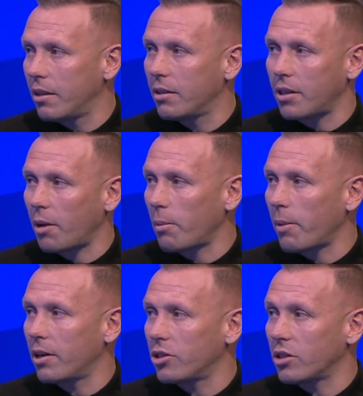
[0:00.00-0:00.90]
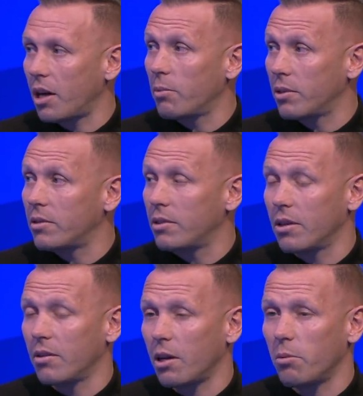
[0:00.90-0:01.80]
the type of managers they would, you
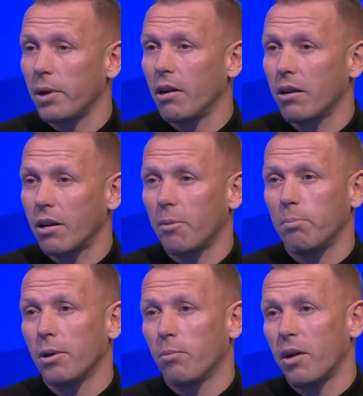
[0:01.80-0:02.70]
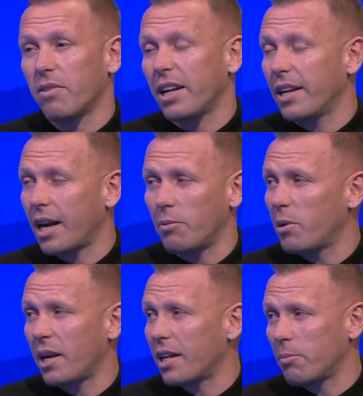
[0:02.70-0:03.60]
know, they would be looking up at Webber and get.
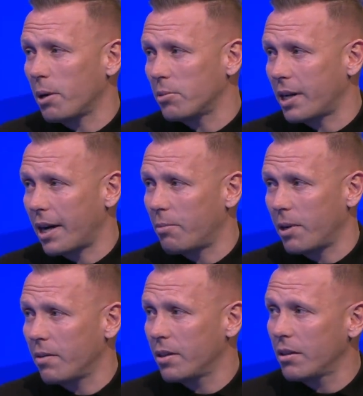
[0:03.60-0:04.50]
You ain't going to be able to get them now.